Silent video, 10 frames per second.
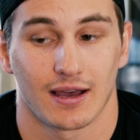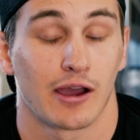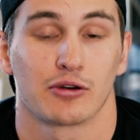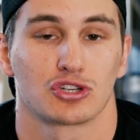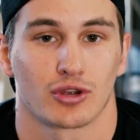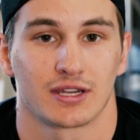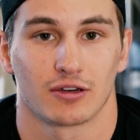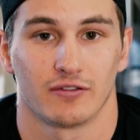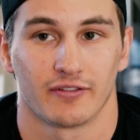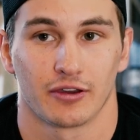I always train
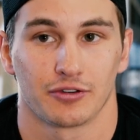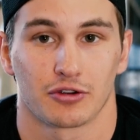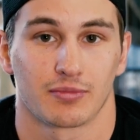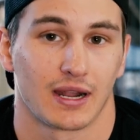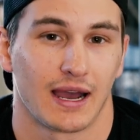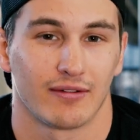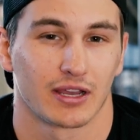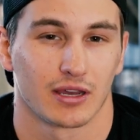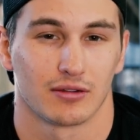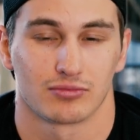till failure, but I have
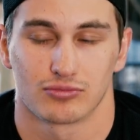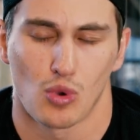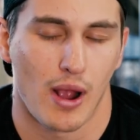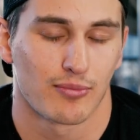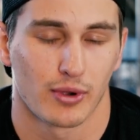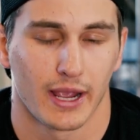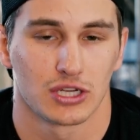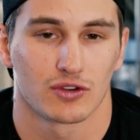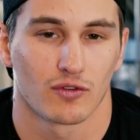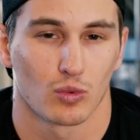like a rep
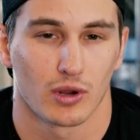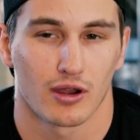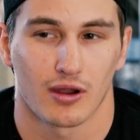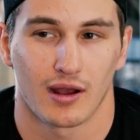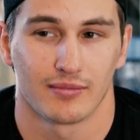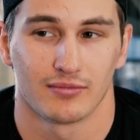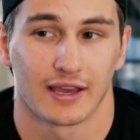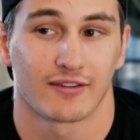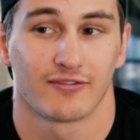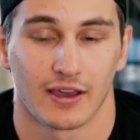range for where I'm
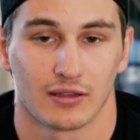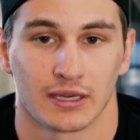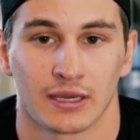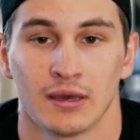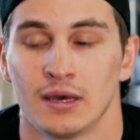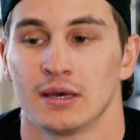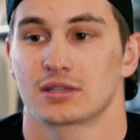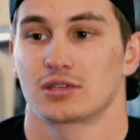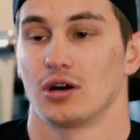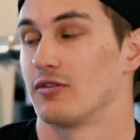like failing.
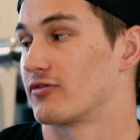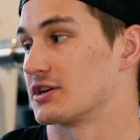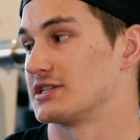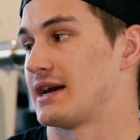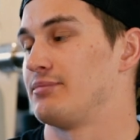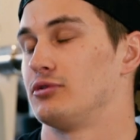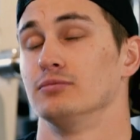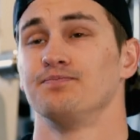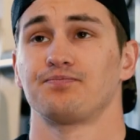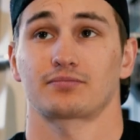So for
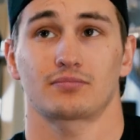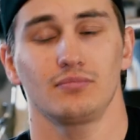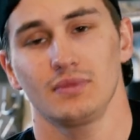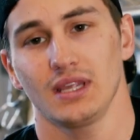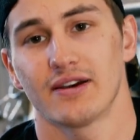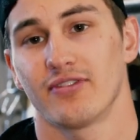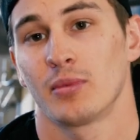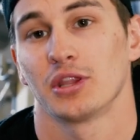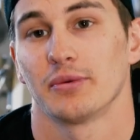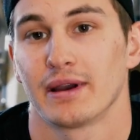example, if
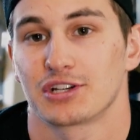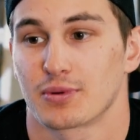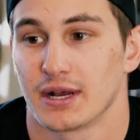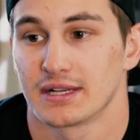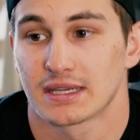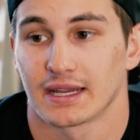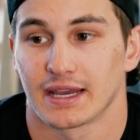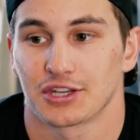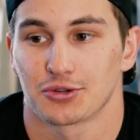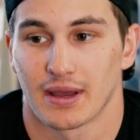I'm on the bench press and
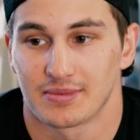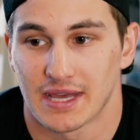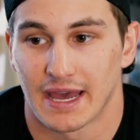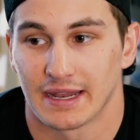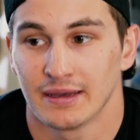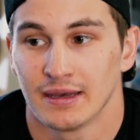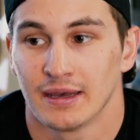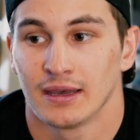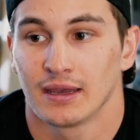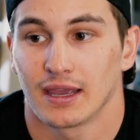I get to rep 10
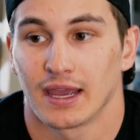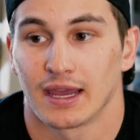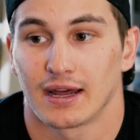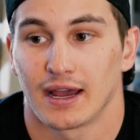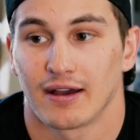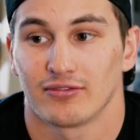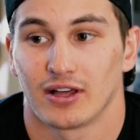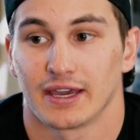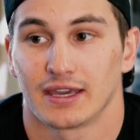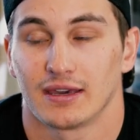and I have
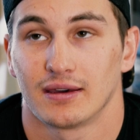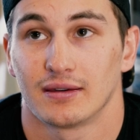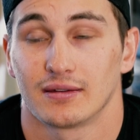like,